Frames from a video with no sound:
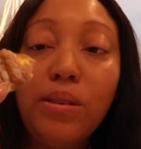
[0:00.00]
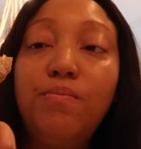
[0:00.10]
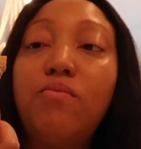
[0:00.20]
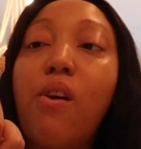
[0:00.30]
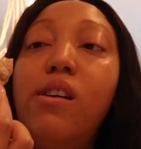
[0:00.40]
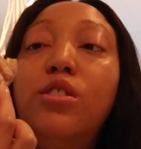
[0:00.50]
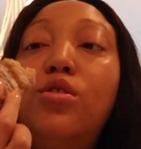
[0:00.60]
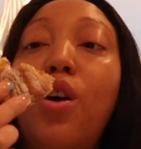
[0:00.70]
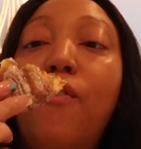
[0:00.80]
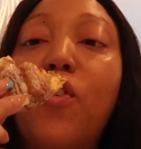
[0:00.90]
It's
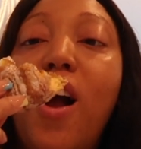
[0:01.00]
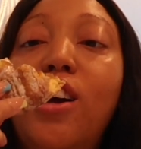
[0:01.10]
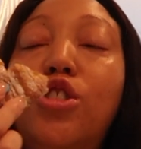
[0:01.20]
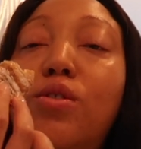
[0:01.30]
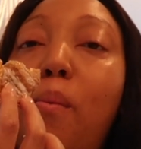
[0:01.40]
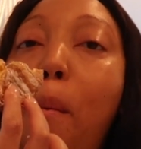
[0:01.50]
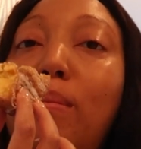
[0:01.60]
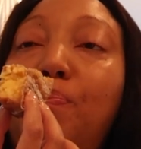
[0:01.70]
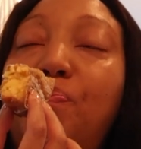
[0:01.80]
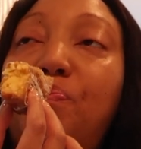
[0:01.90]
so fresh.
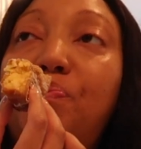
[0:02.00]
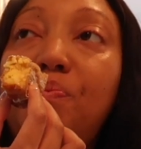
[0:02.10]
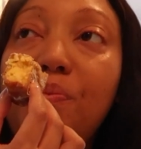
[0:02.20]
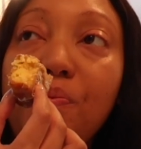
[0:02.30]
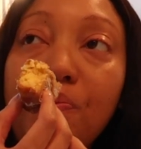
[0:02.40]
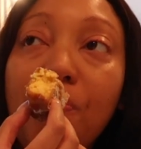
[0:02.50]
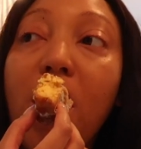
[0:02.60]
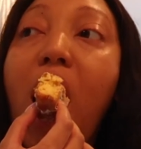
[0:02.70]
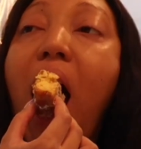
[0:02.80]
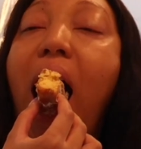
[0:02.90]
they are so
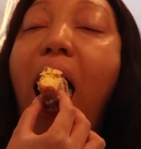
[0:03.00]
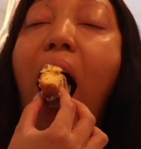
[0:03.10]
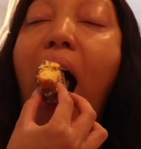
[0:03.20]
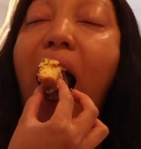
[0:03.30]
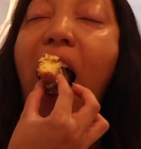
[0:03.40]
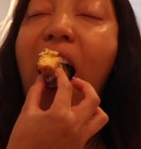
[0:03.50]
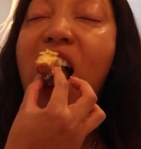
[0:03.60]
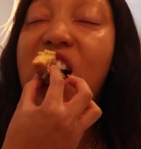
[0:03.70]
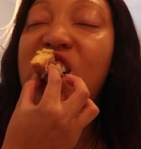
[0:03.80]
silly. Mm.